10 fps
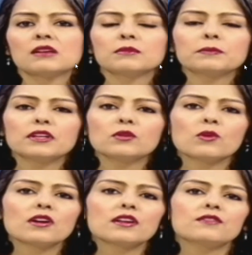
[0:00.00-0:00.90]
So Peter,
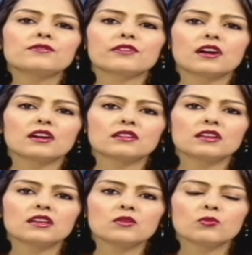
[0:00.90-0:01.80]
what if
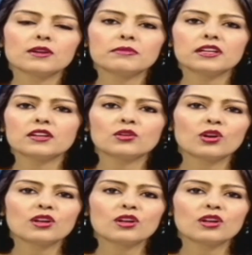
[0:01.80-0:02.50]
the $1 billion